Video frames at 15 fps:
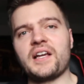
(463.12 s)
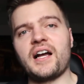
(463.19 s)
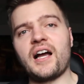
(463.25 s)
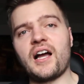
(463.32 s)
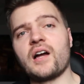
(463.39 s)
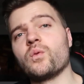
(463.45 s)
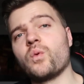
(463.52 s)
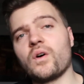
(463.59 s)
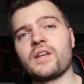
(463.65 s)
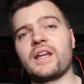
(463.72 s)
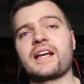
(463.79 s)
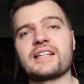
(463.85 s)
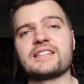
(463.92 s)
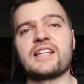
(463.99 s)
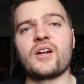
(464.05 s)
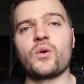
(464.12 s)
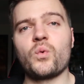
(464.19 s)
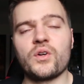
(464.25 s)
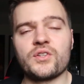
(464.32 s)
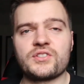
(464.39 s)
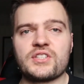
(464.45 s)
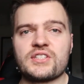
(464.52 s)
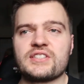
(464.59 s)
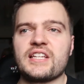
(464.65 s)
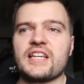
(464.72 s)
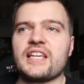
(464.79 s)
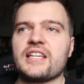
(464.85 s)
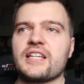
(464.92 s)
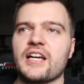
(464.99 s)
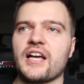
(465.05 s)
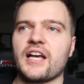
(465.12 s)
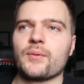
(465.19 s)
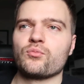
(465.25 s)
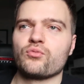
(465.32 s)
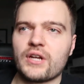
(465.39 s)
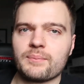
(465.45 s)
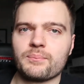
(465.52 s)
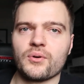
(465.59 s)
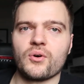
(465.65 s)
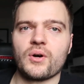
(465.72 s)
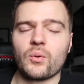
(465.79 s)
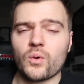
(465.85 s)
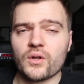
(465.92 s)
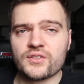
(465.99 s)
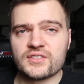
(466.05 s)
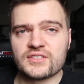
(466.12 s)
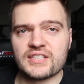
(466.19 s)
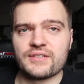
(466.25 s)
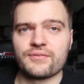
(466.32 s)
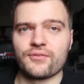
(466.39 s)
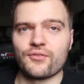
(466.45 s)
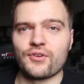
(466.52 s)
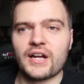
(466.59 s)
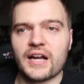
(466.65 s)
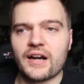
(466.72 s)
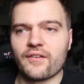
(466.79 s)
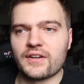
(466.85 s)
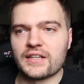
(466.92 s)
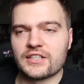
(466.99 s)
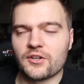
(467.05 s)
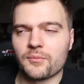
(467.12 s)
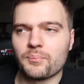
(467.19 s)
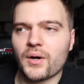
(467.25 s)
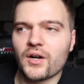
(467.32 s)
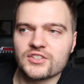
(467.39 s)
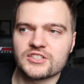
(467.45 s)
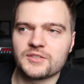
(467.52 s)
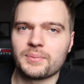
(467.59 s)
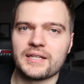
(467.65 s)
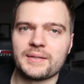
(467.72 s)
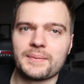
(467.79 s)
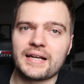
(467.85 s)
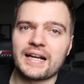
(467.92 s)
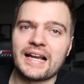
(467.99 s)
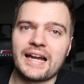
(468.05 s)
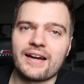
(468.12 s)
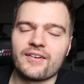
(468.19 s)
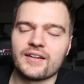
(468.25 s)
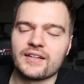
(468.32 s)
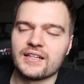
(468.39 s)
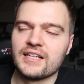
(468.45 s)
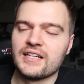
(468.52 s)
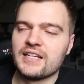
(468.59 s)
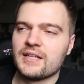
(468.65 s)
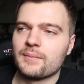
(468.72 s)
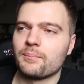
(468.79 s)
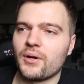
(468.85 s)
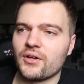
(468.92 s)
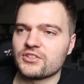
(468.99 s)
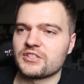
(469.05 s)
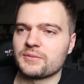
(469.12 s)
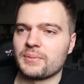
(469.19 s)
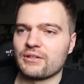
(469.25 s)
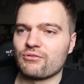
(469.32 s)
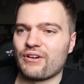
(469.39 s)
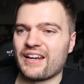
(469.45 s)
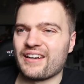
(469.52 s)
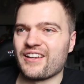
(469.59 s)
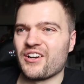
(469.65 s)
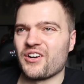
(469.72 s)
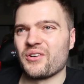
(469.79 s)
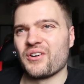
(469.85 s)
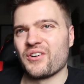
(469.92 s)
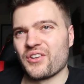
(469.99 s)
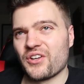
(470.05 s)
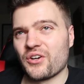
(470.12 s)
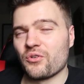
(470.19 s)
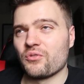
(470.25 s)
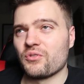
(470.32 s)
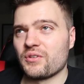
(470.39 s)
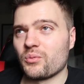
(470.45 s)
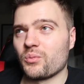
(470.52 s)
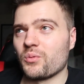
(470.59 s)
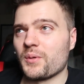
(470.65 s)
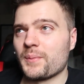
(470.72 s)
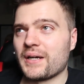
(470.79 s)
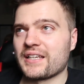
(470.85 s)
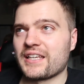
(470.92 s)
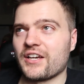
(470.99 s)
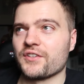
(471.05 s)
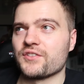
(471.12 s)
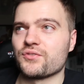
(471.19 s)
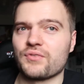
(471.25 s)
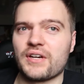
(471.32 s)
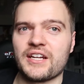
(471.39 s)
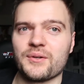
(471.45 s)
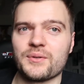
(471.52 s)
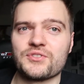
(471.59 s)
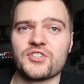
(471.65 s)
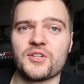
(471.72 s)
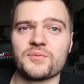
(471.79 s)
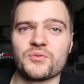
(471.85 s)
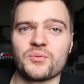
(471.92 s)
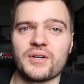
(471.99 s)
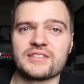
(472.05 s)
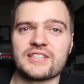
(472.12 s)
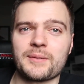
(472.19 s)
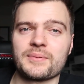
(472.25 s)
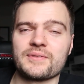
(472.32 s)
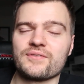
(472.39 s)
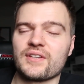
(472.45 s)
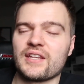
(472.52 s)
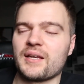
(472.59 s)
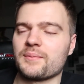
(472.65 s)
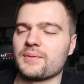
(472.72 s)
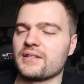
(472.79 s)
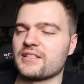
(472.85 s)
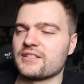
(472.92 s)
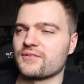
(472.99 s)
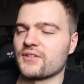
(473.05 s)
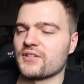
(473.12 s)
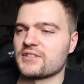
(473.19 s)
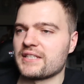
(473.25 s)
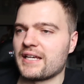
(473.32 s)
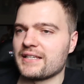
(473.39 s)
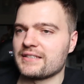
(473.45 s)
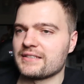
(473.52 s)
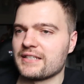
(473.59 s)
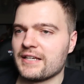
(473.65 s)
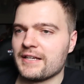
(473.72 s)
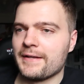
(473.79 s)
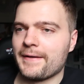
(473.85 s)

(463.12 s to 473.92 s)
I want to see Red Bull. I want to see Ferrari. Possibly McLaren. Possibly Renault, although we might get onto Renault in terms of what's happened for them in this first test.